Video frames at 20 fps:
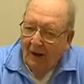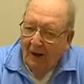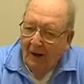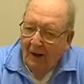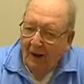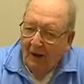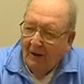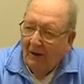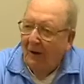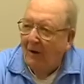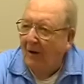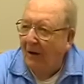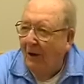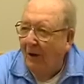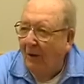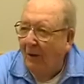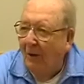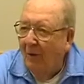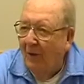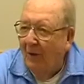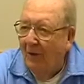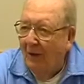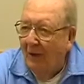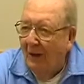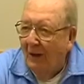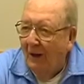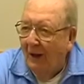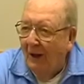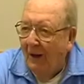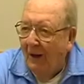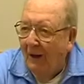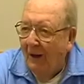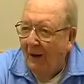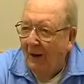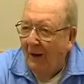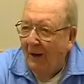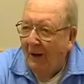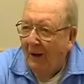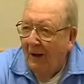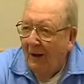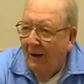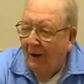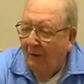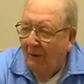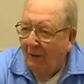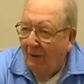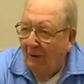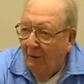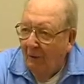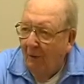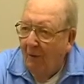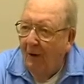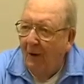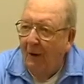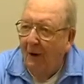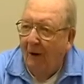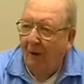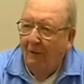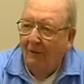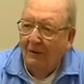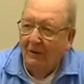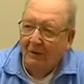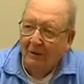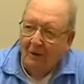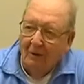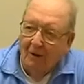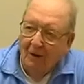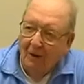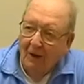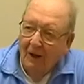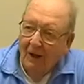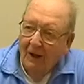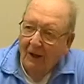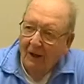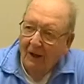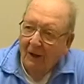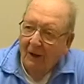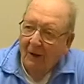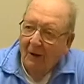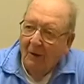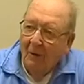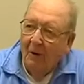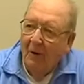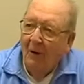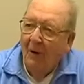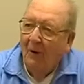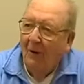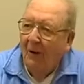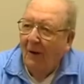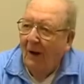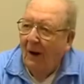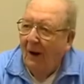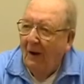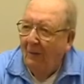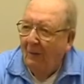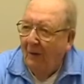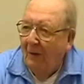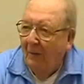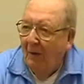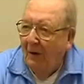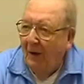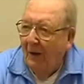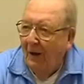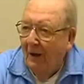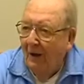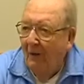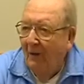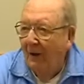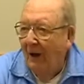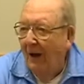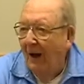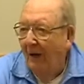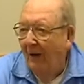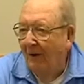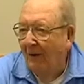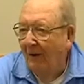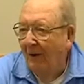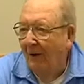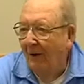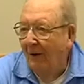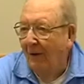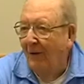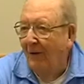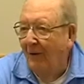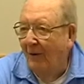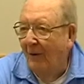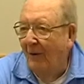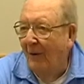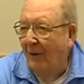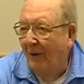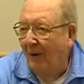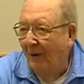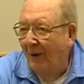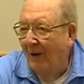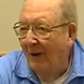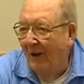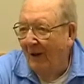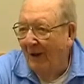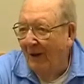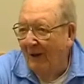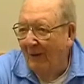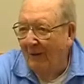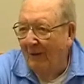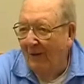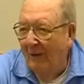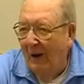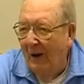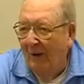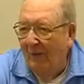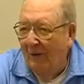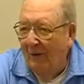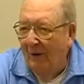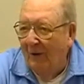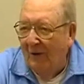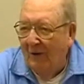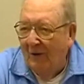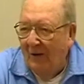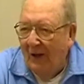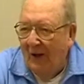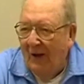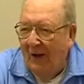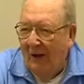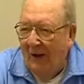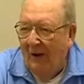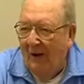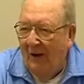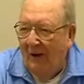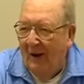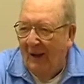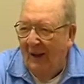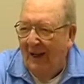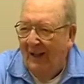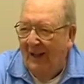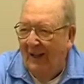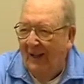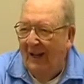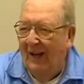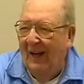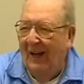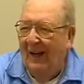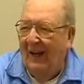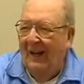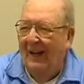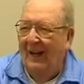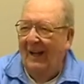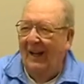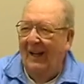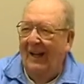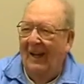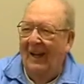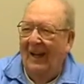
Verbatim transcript: had a deal with the uh, recruiting officer where I would be held out until my birthday on eighteen. She